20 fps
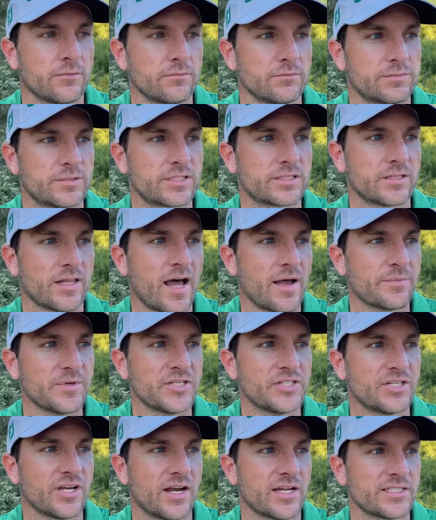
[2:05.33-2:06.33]
sloppy
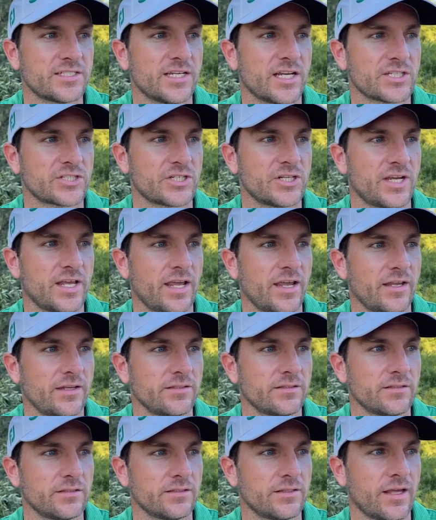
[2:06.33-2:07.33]
shots yesterday
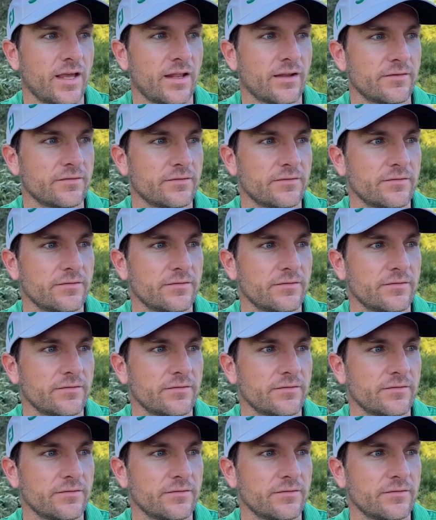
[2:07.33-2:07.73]
that,